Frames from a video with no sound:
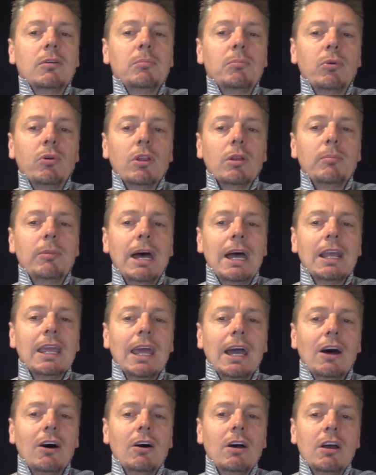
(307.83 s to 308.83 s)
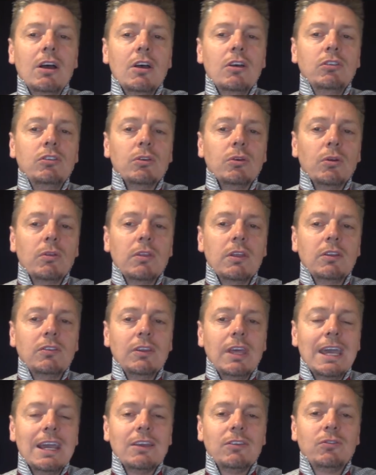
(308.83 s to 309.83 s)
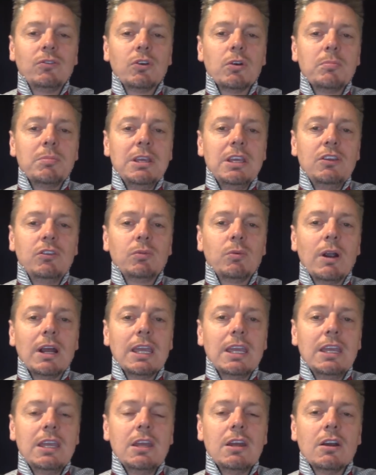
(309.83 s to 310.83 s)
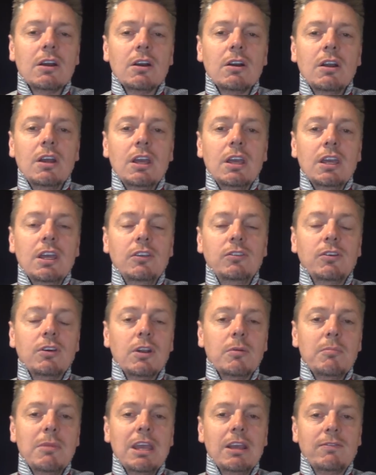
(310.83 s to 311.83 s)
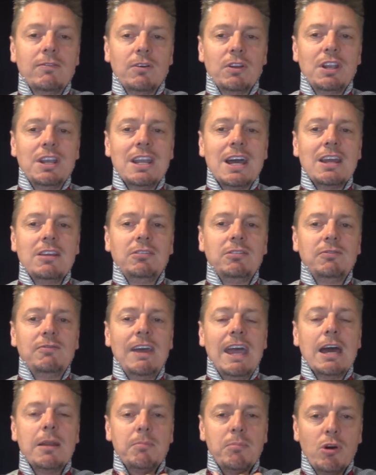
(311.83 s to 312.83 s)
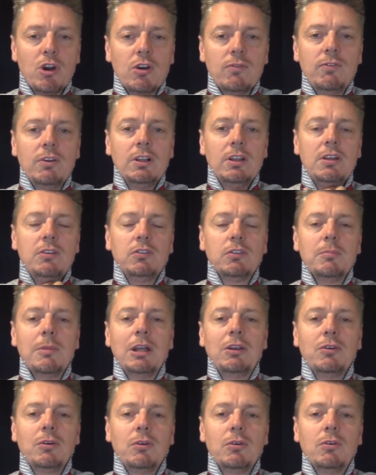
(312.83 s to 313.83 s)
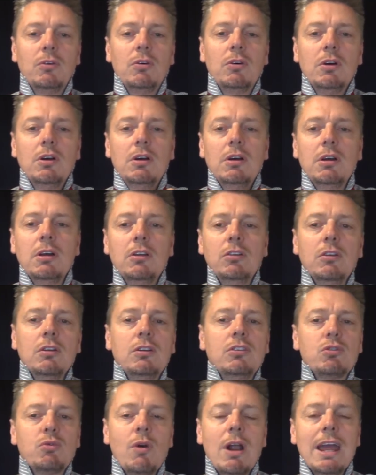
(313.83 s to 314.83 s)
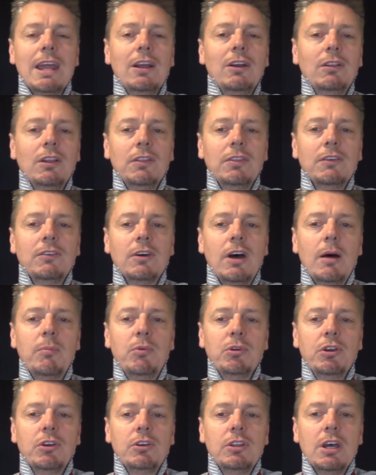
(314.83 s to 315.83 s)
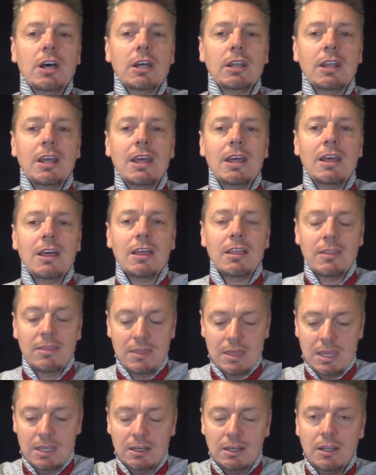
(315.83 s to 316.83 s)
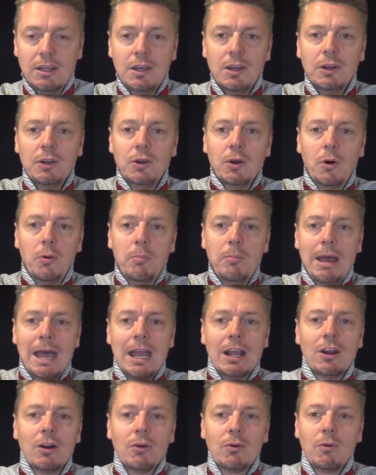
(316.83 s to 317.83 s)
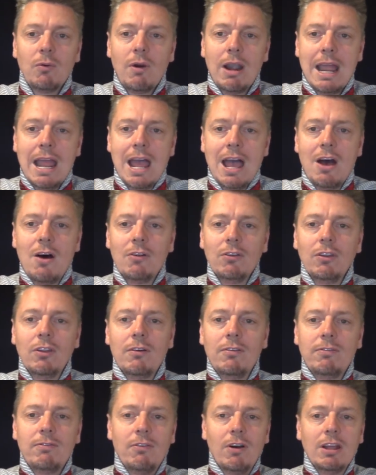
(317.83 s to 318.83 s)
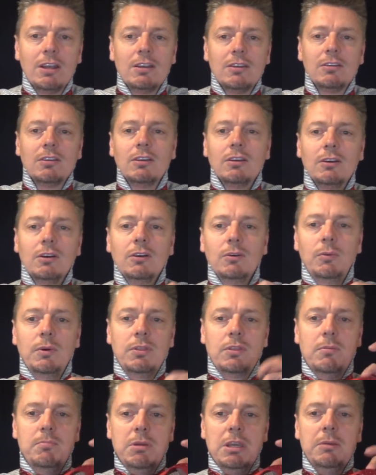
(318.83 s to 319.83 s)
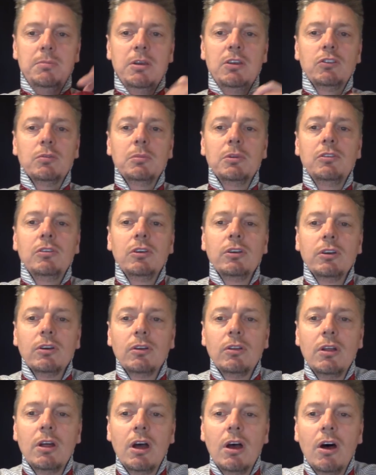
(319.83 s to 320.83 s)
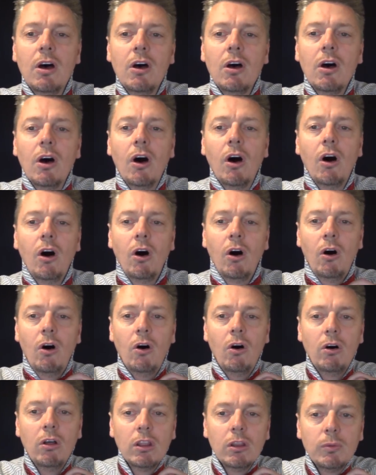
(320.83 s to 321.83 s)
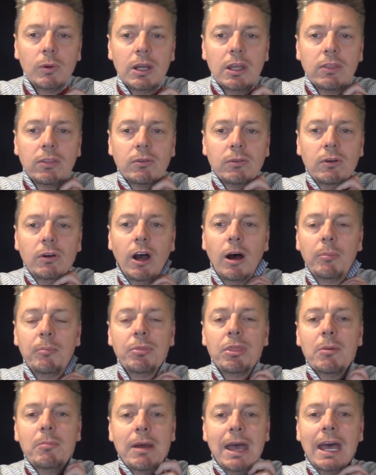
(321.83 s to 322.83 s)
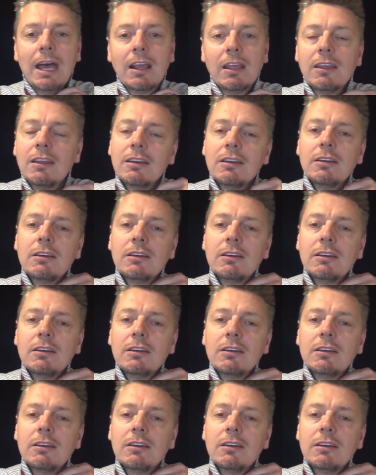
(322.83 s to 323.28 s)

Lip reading: pull it back out. So this extra piece right here is gonna make for the nice, fat, perfectly symmetrical triangle at the top when you're done. Then go back around the front with the big piece of material, all the way through, up the back,